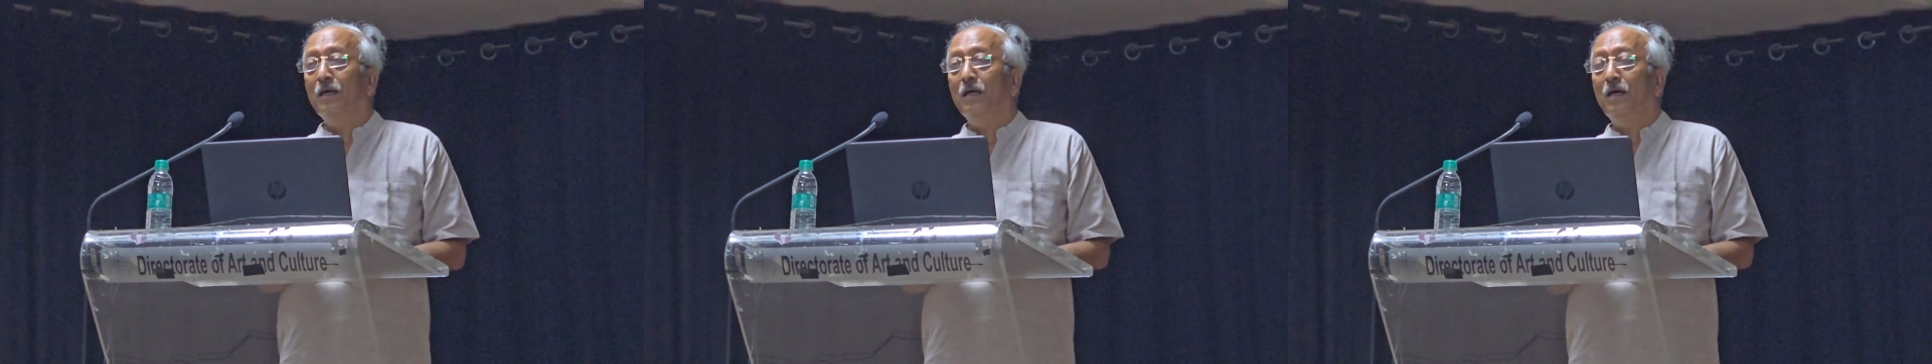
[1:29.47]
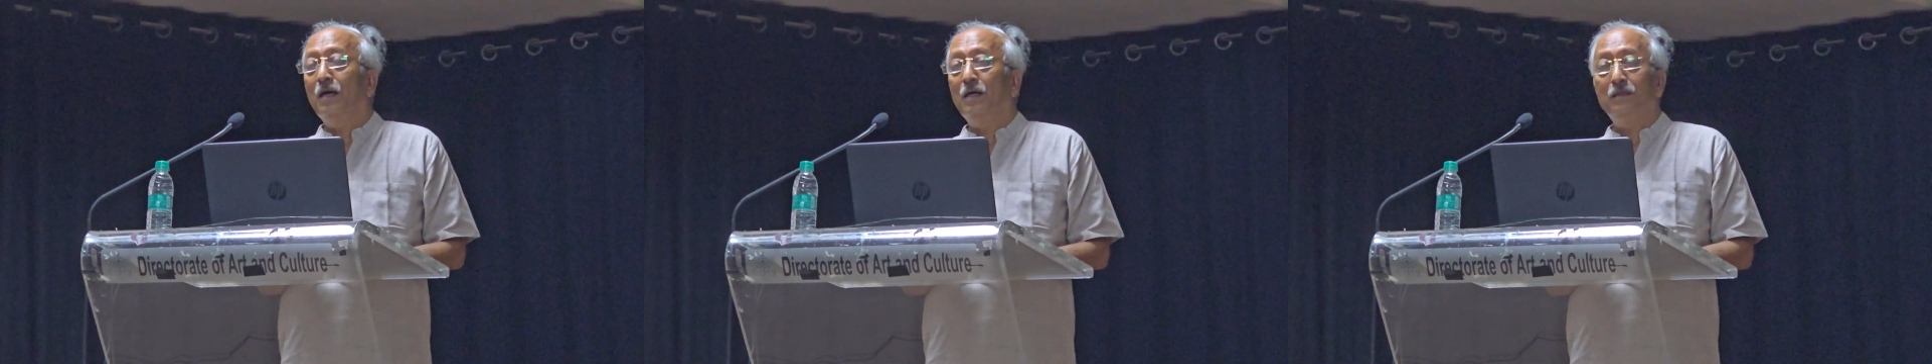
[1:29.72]

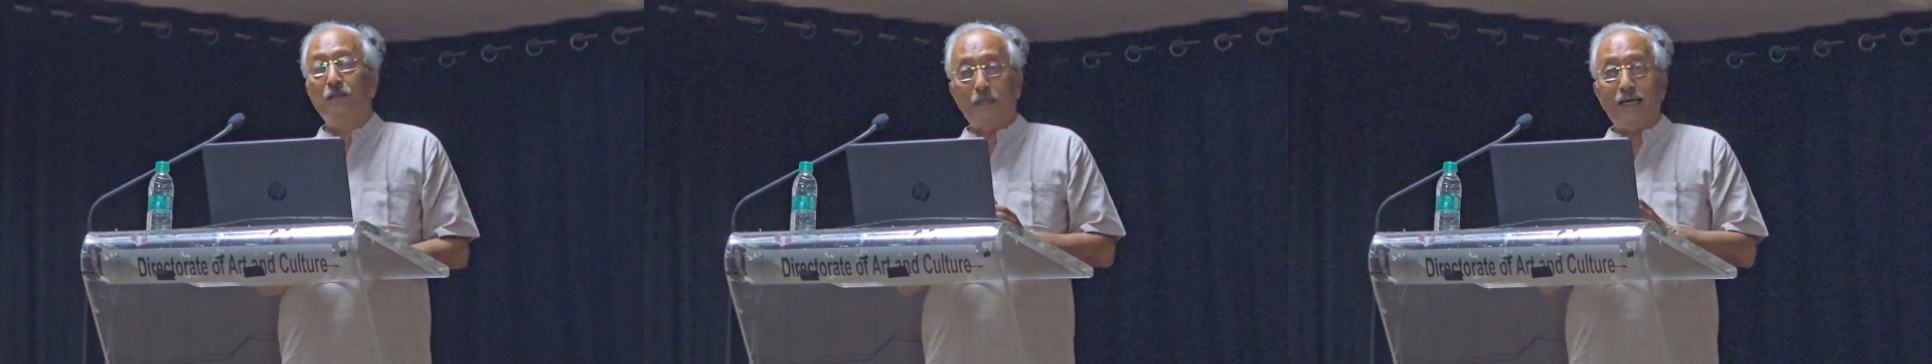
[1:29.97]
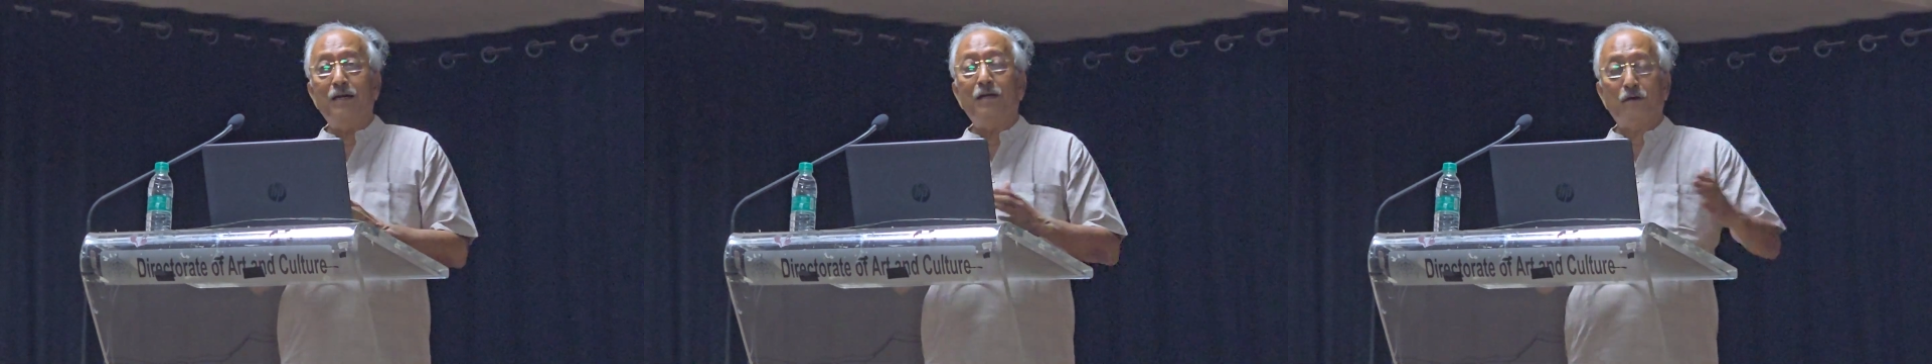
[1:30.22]
And the
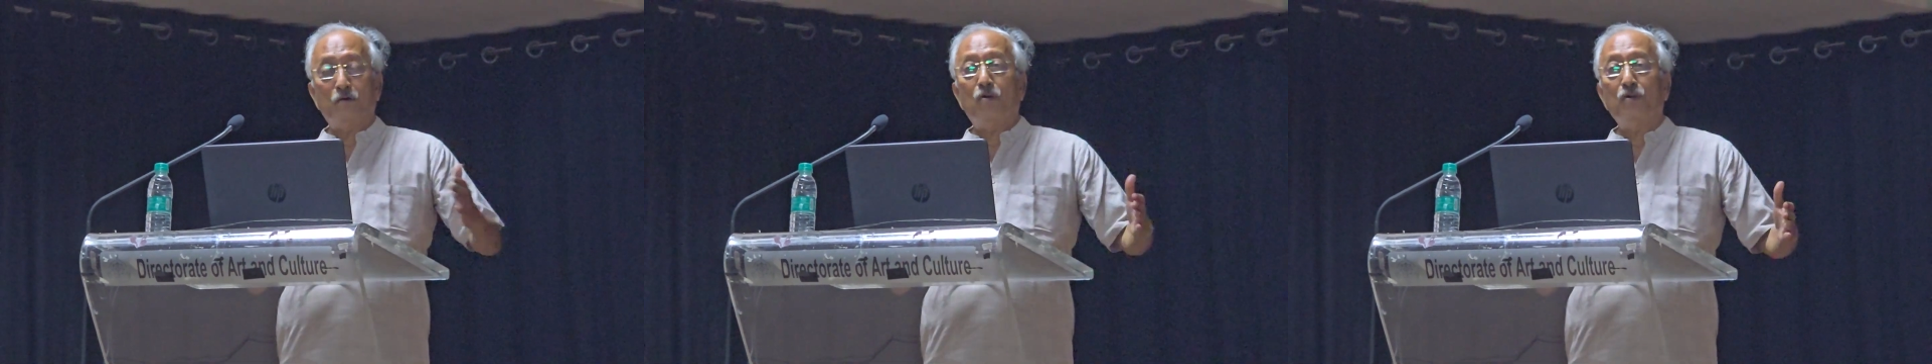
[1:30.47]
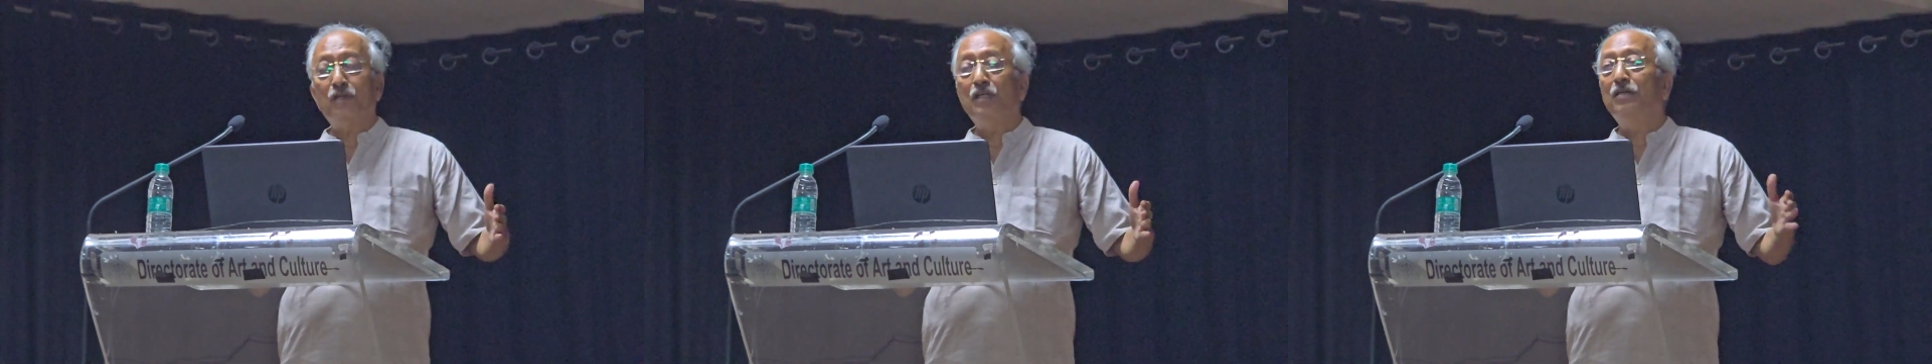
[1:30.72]
land
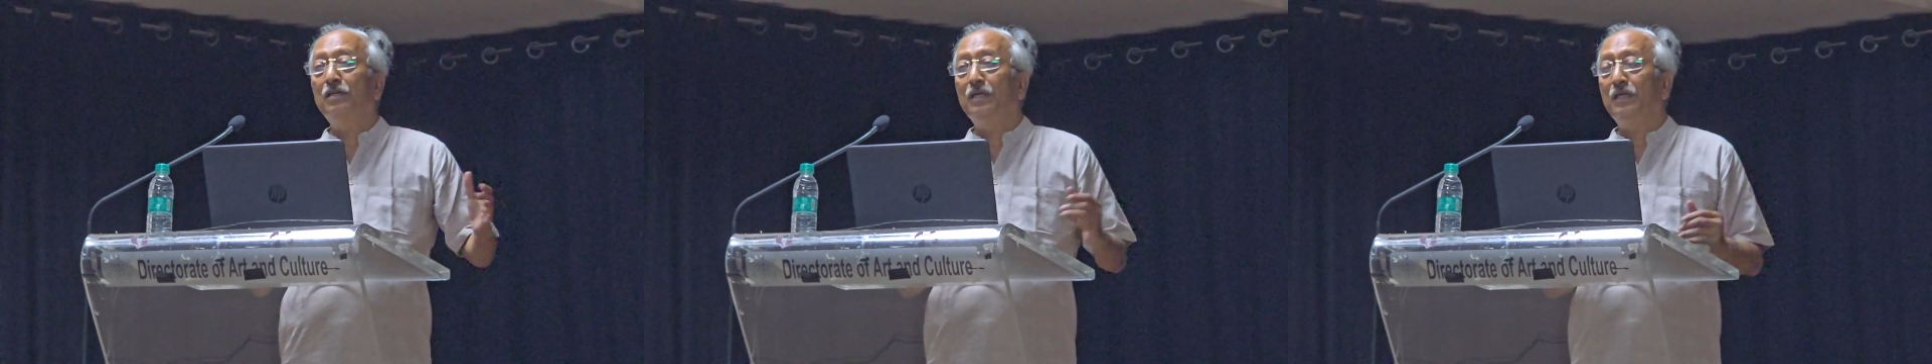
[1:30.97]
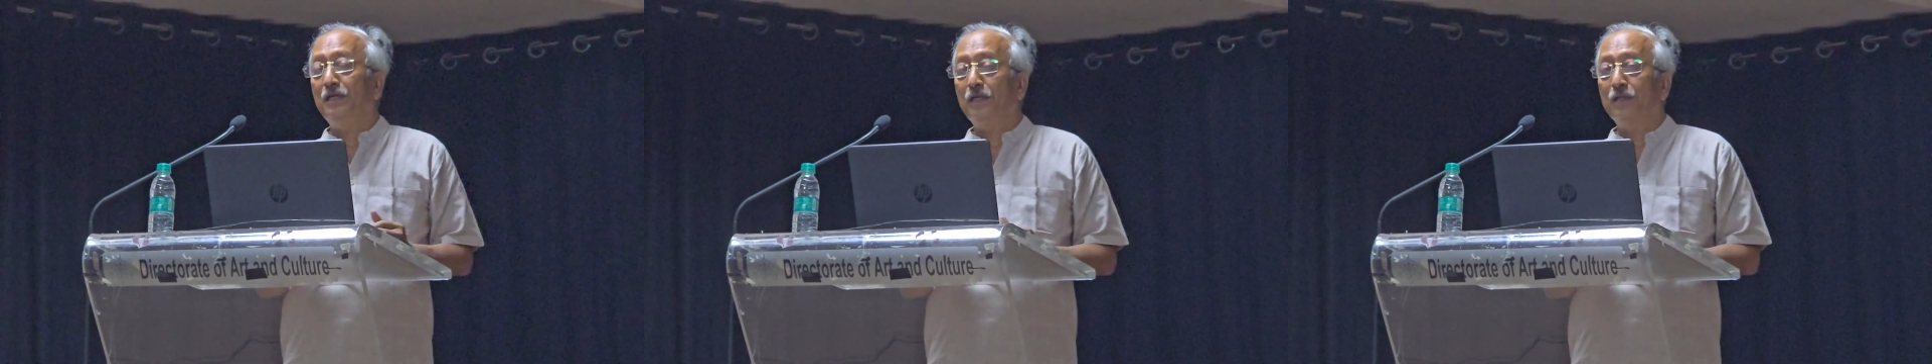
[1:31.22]
continental
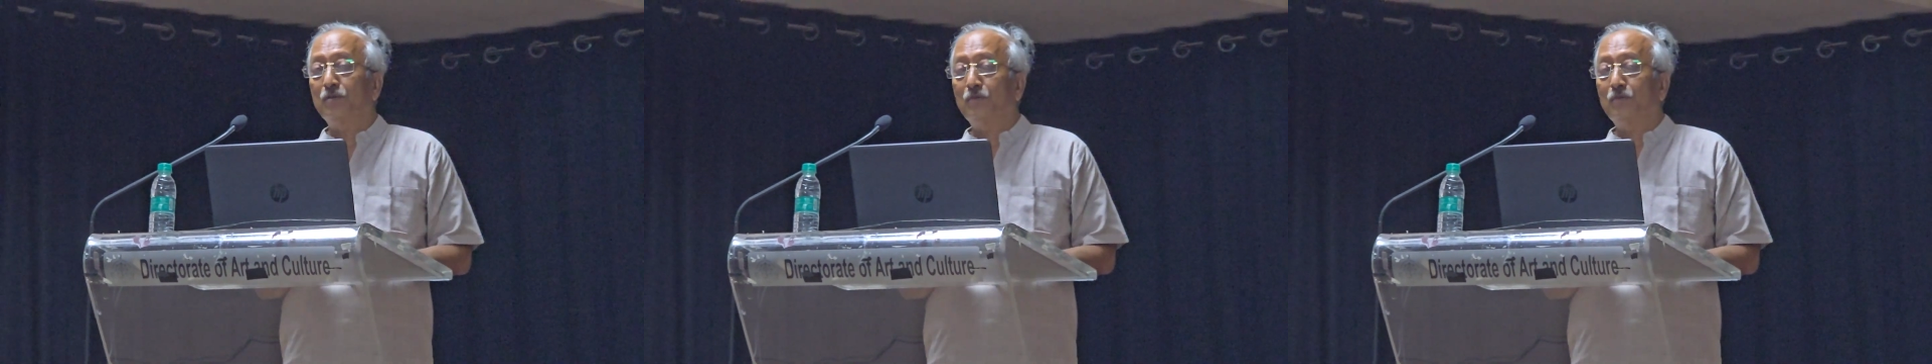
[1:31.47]
area is